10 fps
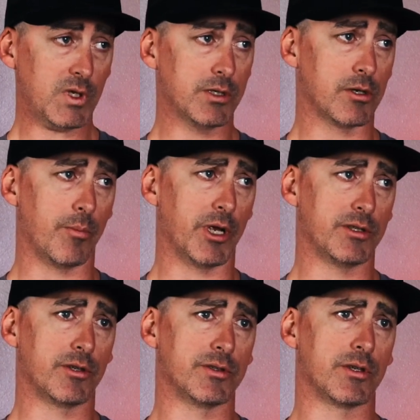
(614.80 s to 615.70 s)
so I'm not
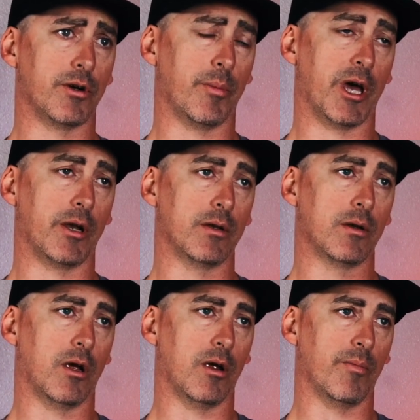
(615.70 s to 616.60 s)
too concerned about it.
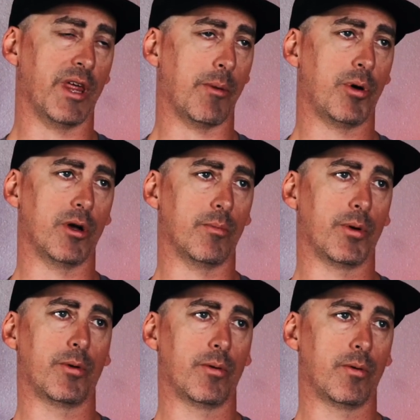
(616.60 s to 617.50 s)
That pump,
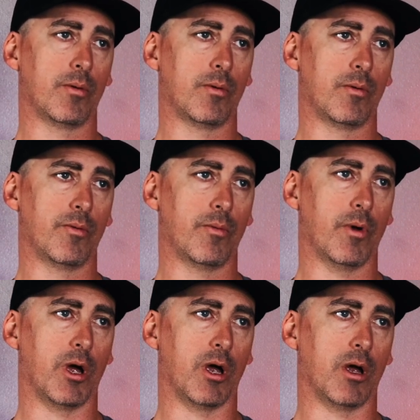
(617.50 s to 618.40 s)

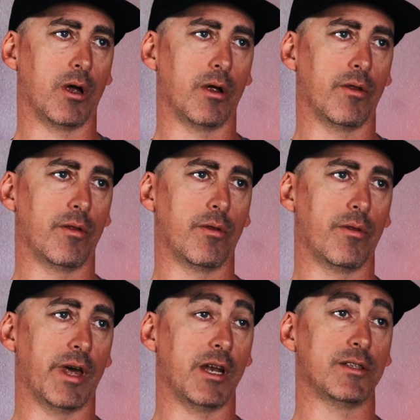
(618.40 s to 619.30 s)

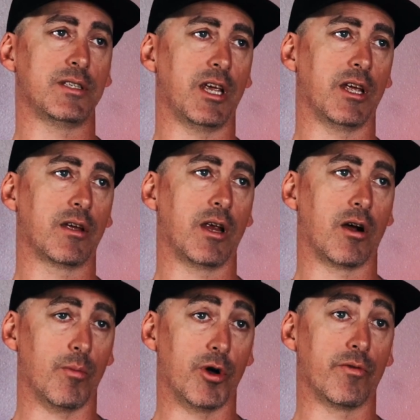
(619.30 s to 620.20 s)
that in-tank
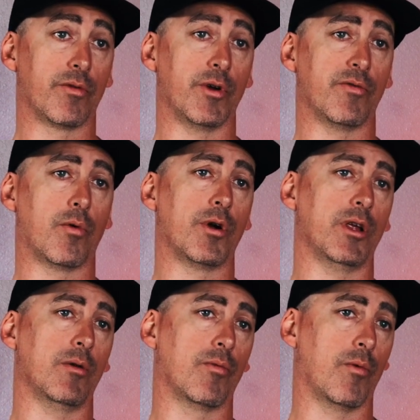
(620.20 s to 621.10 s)
Aeromotive
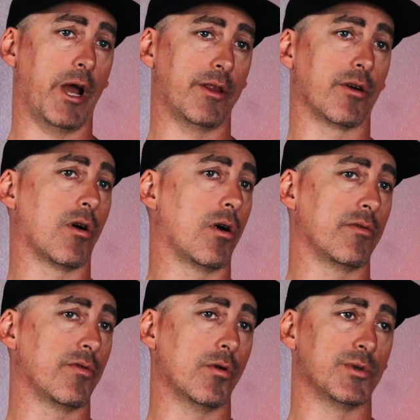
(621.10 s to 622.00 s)
340 ran the car
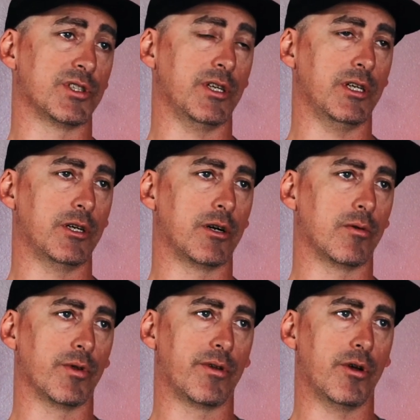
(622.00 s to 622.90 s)
for almost a year
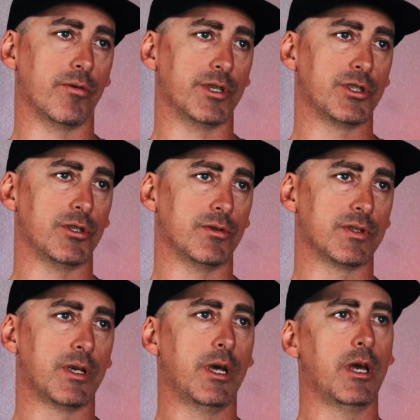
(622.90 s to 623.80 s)
with no issues.